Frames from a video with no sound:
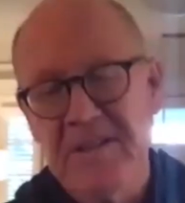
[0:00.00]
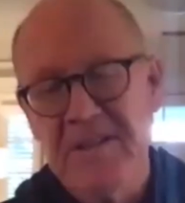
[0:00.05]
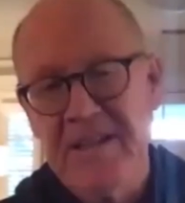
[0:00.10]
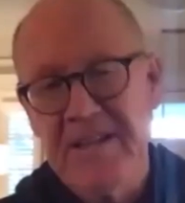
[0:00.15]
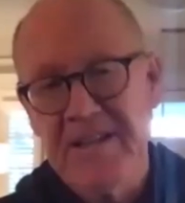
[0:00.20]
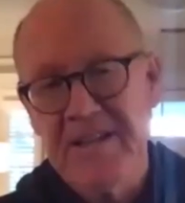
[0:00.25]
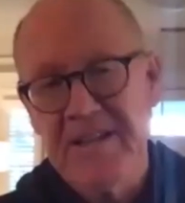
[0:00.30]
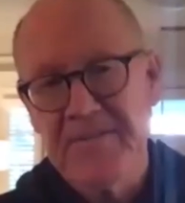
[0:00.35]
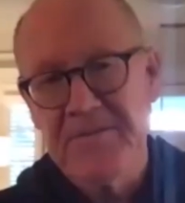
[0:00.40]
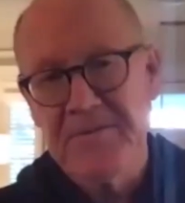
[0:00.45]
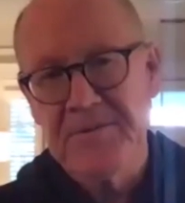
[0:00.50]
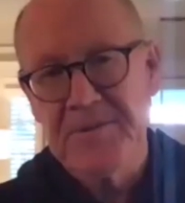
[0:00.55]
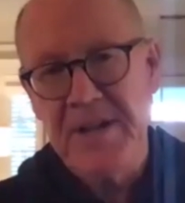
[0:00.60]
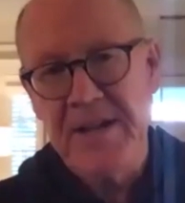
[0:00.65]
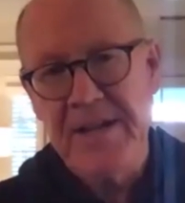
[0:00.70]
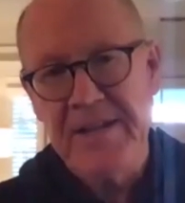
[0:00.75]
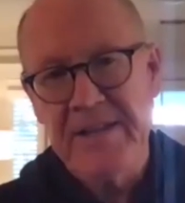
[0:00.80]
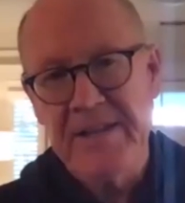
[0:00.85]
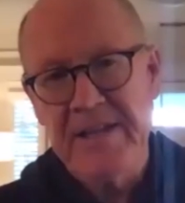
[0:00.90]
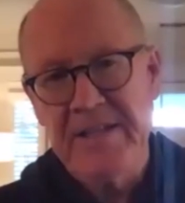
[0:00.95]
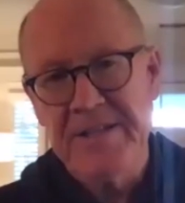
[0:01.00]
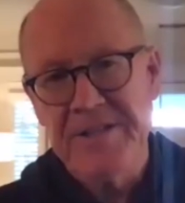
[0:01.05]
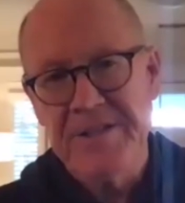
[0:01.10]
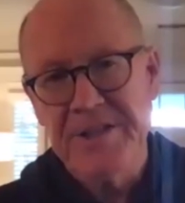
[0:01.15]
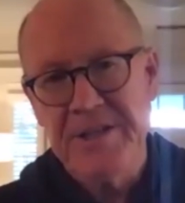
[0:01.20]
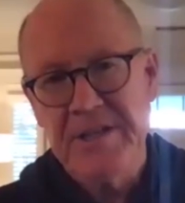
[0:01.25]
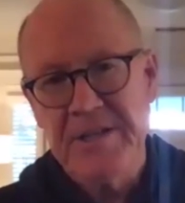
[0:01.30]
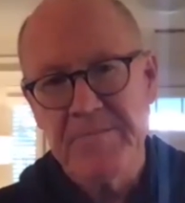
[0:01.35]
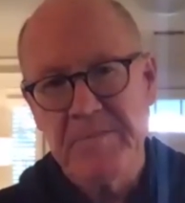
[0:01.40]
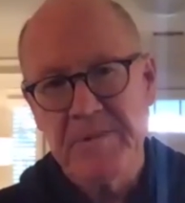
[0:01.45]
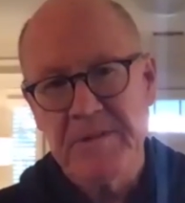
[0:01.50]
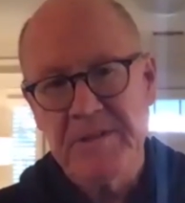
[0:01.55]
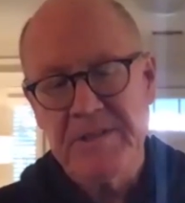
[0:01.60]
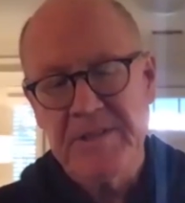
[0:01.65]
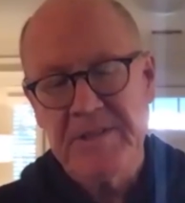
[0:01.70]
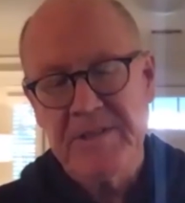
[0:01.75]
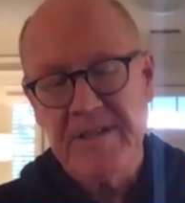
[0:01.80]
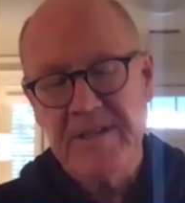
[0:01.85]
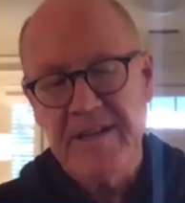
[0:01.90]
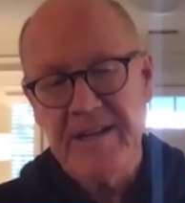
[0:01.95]
thank you for saying that, Jen, but
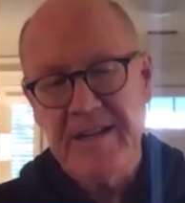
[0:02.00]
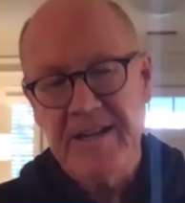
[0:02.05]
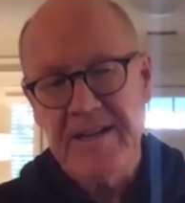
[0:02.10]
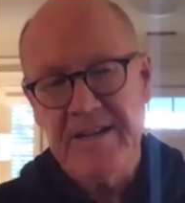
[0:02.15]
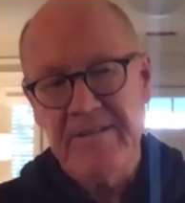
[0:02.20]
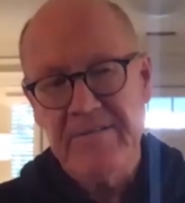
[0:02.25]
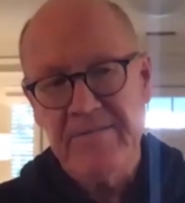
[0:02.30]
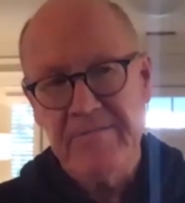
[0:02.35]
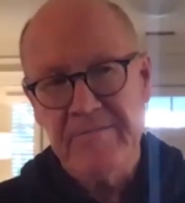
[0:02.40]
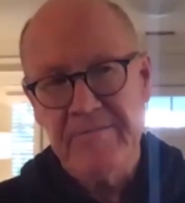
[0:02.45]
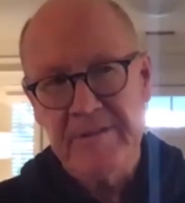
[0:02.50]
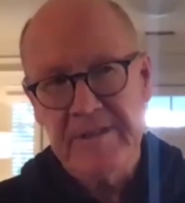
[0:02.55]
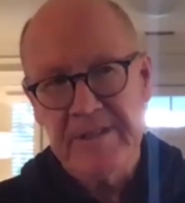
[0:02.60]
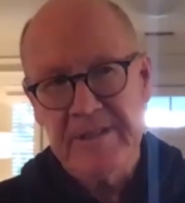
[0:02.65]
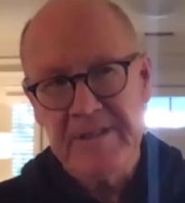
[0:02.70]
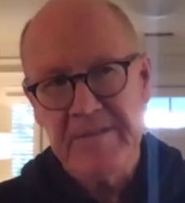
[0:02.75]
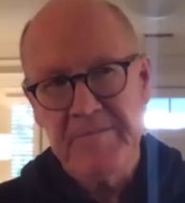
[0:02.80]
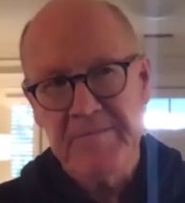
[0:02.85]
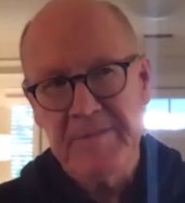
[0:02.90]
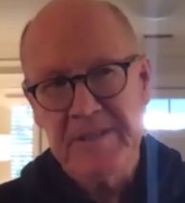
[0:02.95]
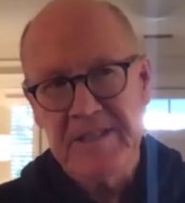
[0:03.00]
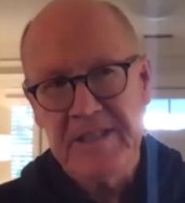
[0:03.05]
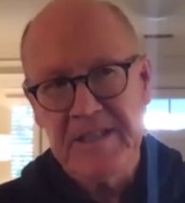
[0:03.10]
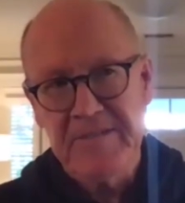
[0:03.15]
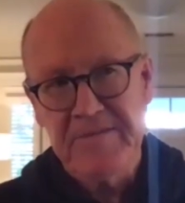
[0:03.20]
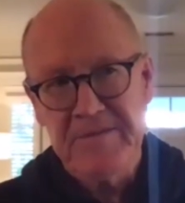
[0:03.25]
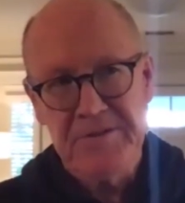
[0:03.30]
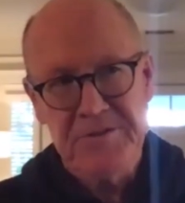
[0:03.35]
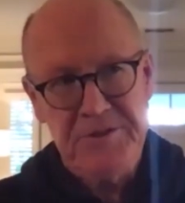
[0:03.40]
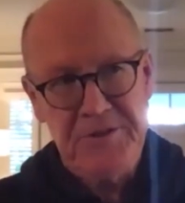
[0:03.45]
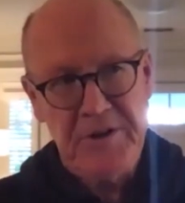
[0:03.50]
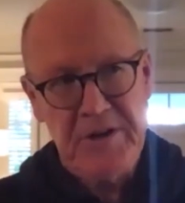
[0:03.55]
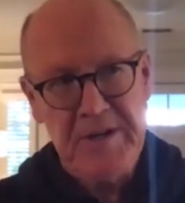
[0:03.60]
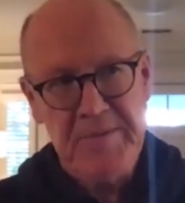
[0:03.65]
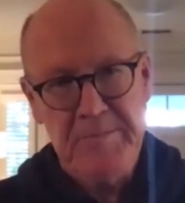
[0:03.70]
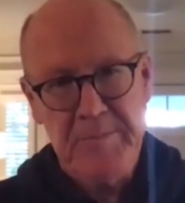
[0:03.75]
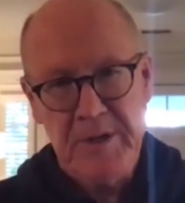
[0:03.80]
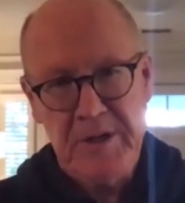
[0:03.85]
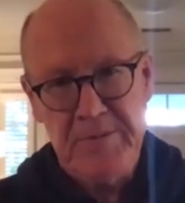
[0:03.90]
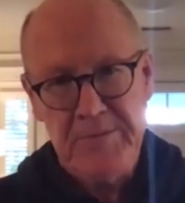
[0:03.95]
I really believe there's
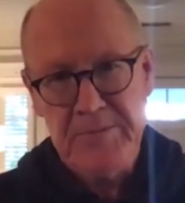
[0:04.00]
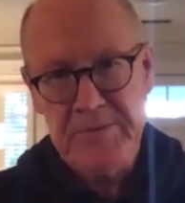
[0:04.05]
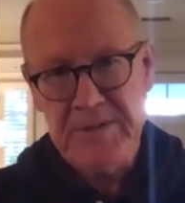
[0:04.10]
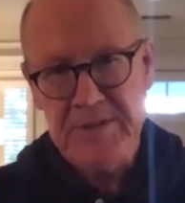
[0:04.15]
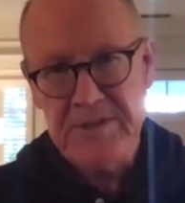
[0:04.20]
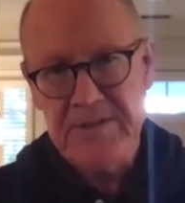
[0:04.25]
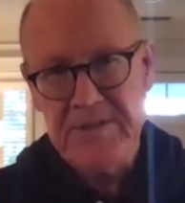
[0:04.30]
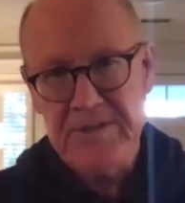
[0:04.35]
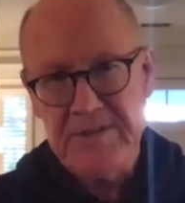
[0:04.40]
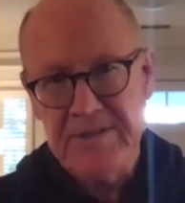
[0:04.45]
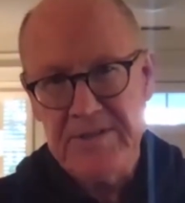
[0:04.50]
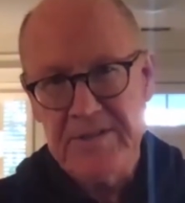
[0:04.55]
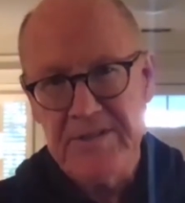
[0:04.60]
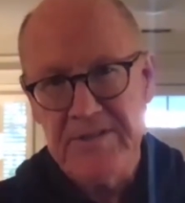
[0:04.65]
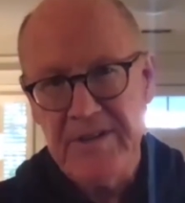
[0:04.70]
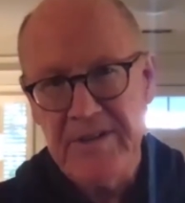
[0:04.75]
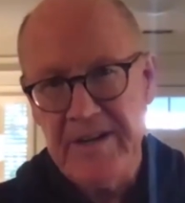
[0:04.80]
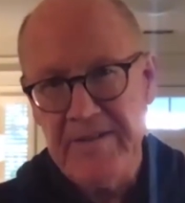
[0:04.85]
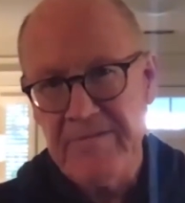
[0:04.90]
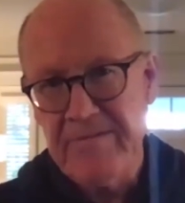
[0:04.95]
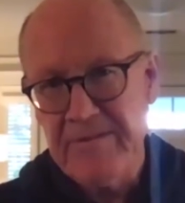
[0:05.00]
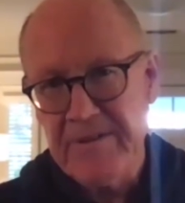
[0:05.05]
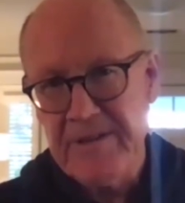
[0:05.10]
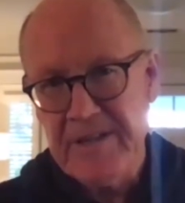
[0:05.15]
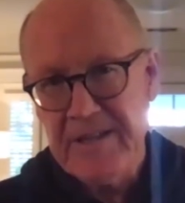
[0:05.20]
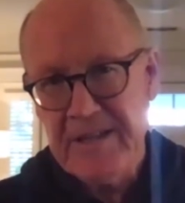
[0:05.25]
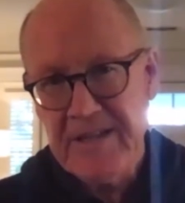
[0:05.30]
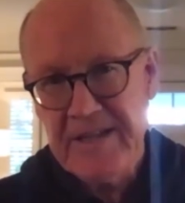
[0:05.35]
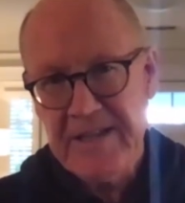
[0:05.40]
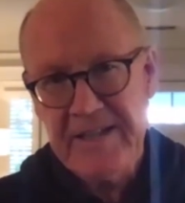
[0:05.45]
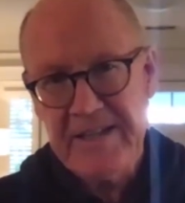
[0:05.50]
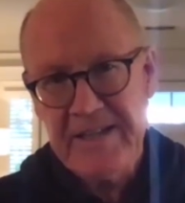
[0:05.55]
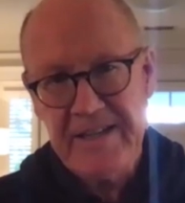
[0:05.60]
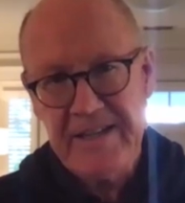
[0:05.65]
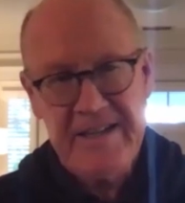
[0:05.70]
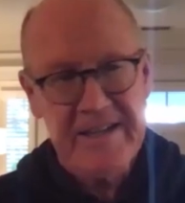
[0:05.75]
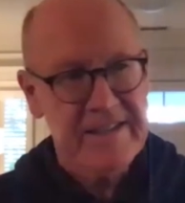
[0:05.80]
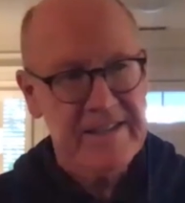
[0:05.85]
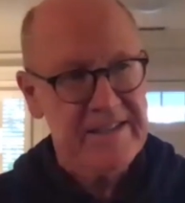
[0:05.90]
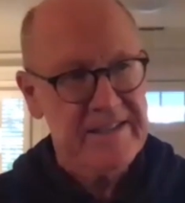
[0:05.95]
great purpose to everything,
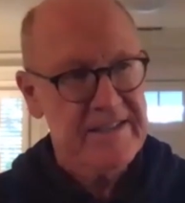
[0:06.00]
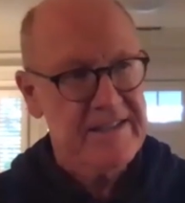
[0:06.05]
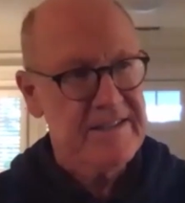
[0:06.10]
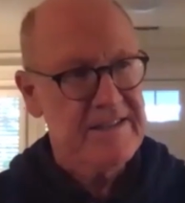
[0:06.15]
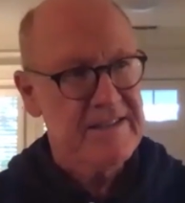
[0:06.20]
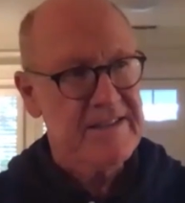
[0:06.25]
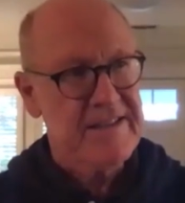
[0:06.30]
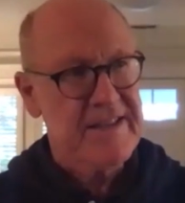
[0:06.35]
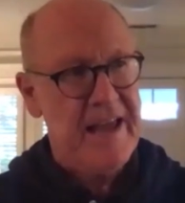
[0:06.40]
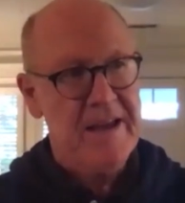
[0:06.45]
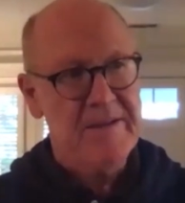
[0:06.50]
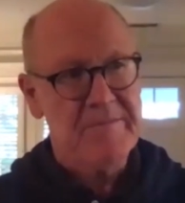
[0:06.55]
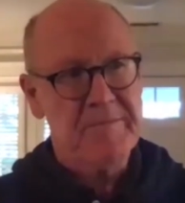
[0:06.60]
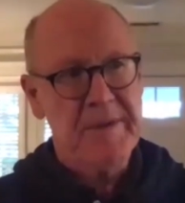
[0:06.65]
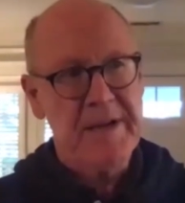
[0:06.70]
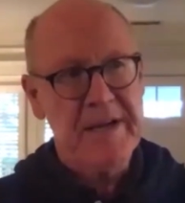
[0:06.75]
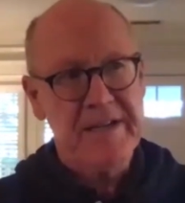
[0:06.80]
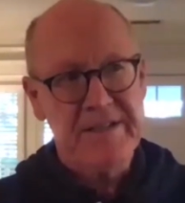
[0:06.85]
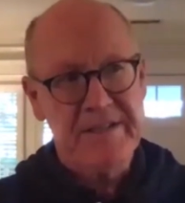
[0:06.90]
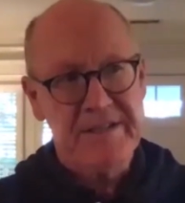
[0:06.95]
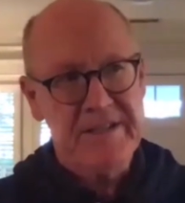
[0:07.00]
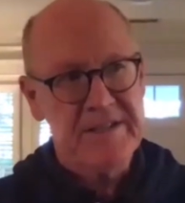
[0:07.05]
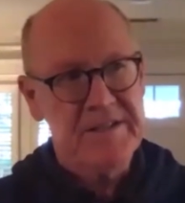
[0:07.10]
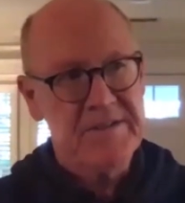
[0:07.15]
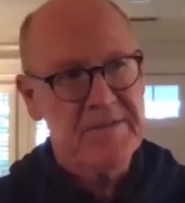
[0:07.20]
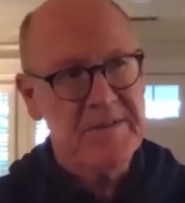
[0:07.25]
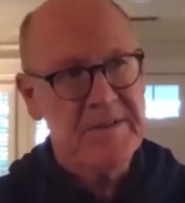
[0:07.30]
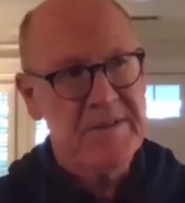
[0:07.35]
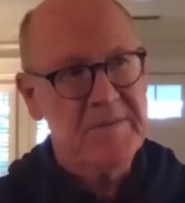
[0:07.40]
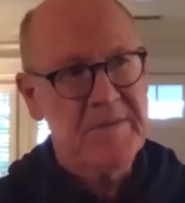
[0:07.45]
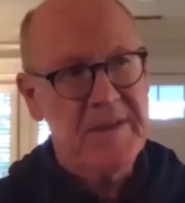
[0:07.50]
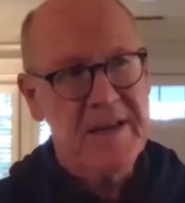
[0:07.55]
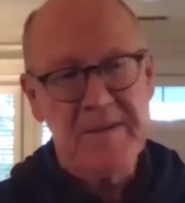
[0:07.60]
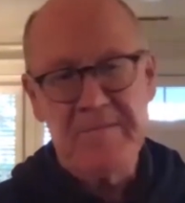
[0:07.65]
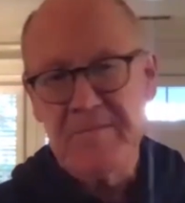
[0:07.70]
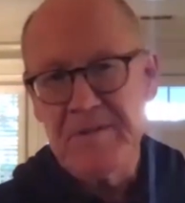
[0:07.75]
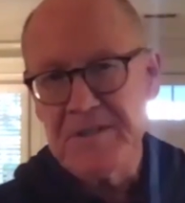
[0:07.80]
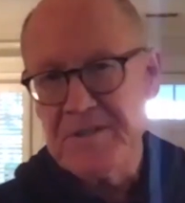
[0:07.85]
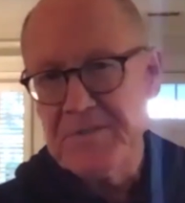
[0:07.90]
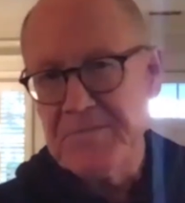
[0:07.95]
and that makes this film that
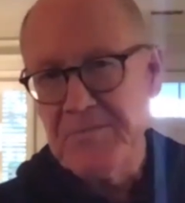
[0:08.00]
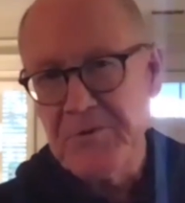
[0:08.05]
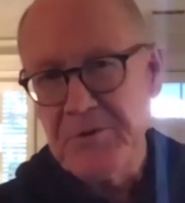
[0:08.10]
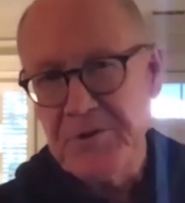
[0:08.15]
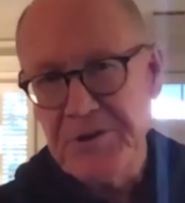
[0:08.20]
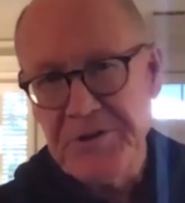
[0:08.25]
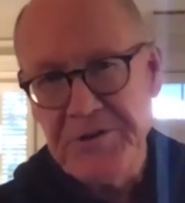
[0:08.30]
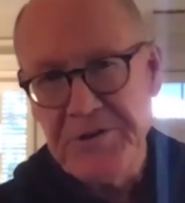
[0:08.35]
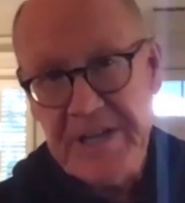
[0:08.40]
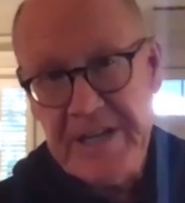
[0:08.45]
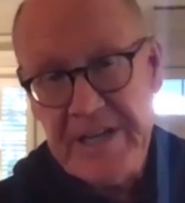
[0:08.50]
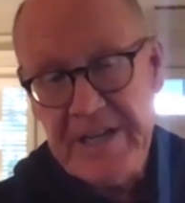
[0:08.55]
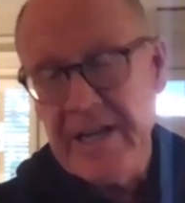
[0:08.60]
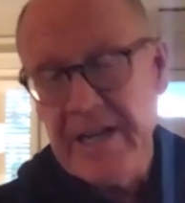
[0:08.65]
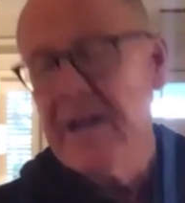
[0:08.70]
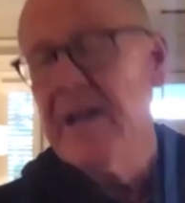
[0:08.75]
much more unique.